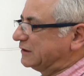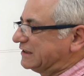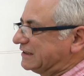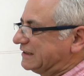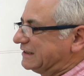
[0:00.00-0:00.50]

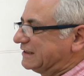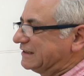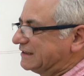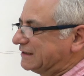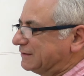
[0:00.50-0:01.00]
Like
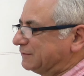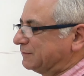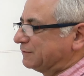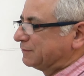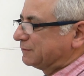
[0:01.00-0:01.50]
this.
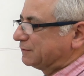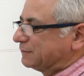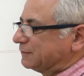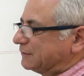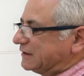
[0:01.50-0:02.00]

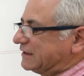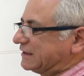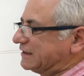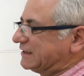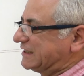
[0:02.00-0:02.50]

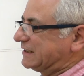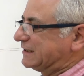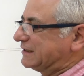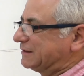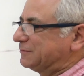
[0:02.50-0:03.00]
Like
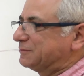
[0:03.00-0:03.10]
that.